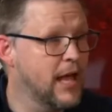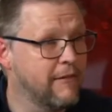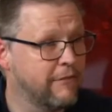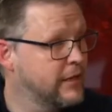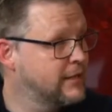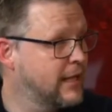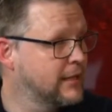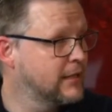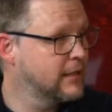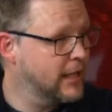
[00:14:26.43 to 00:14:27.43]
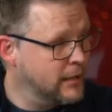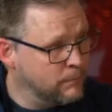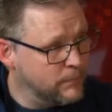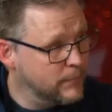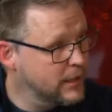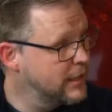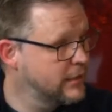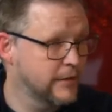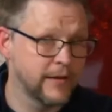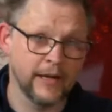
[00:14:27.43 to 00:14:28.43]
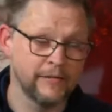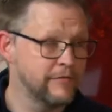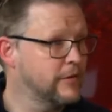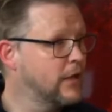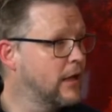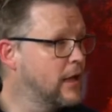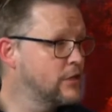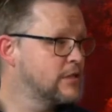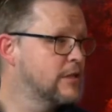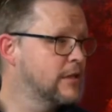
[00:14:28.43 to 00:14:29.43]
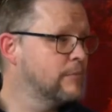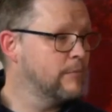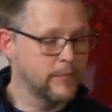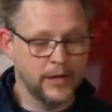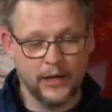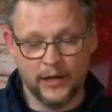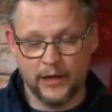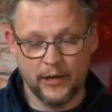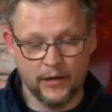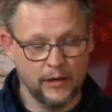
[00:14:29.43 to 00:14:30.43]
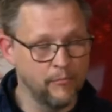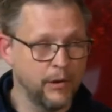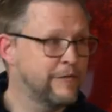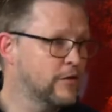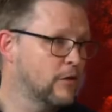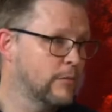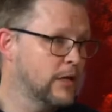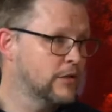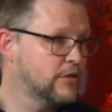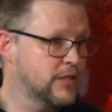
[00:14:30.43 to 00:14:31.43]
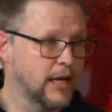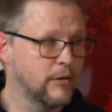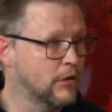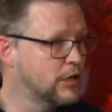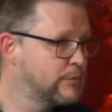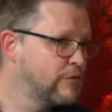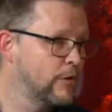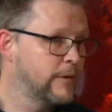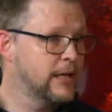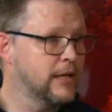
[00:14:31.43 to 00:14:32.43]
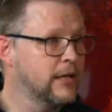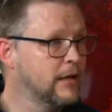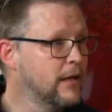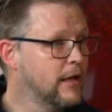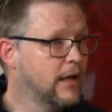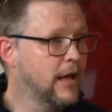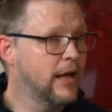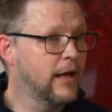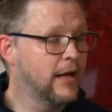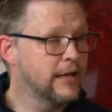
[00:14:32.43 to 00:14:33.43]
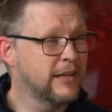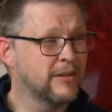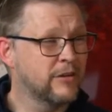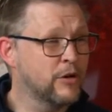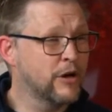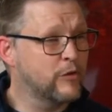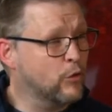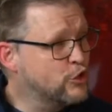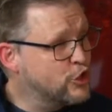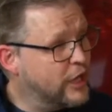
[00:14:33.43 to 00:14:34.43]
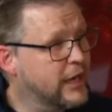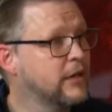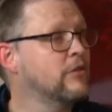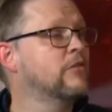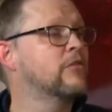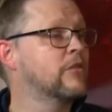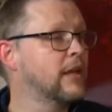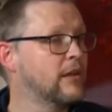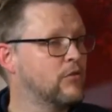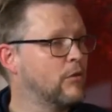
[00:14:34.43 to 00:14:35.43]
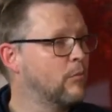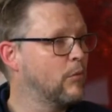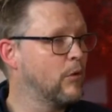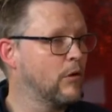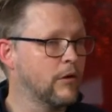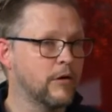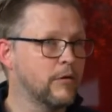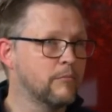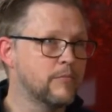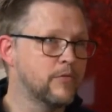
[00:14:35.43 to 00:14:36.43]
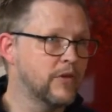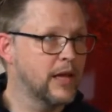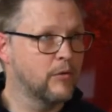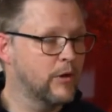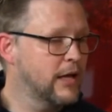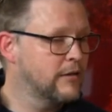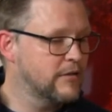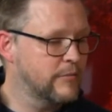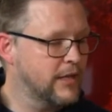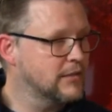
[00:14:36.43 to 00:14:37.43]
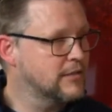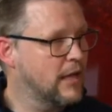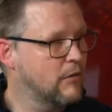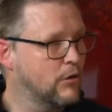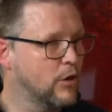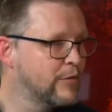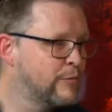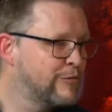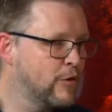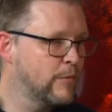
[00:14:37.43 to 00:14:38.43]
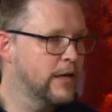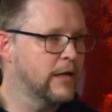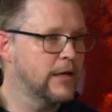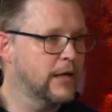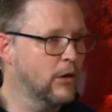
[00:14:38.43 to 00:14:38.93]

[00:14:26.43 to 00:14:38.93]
every talent in the game and have adjusted them, buffed a whole bunch that were underperforming, either nerfed or changed into a more sane way, some things that were overperforming